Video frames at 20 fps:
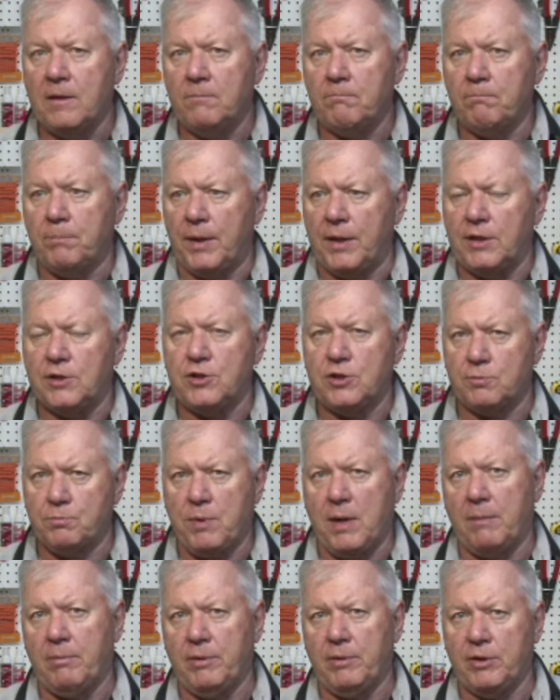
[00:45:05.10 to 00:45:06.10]
but it's just
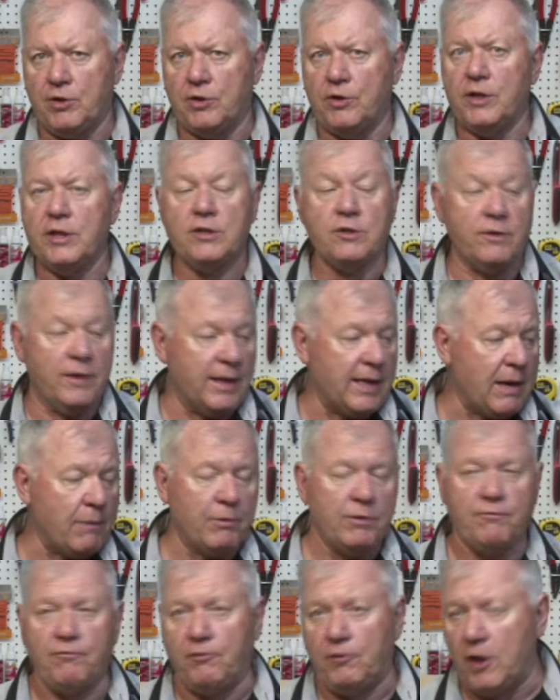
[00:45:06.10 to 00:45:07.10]
probably dirty. So then I
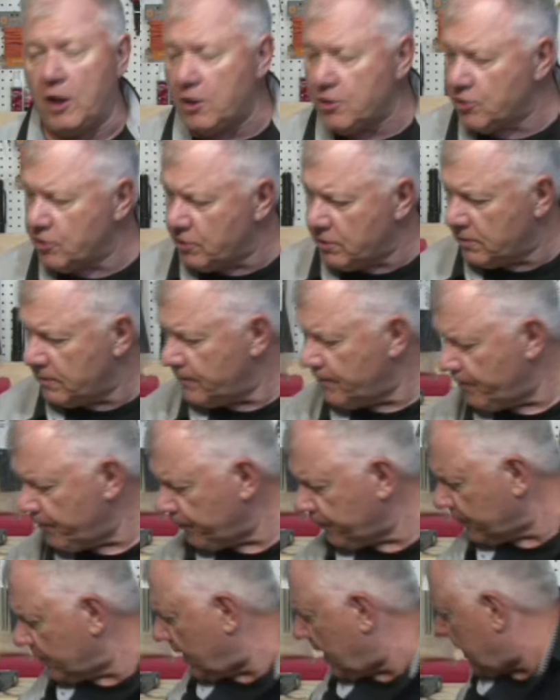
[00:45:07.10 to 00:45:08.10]
would flush
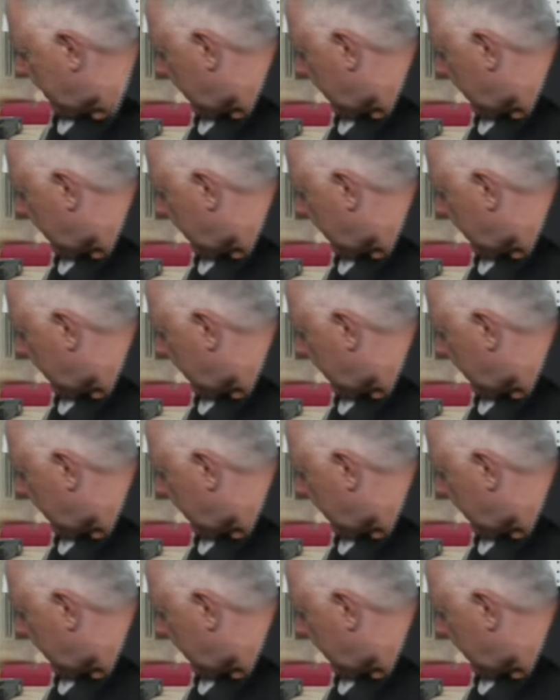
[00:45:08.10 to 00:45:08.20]
that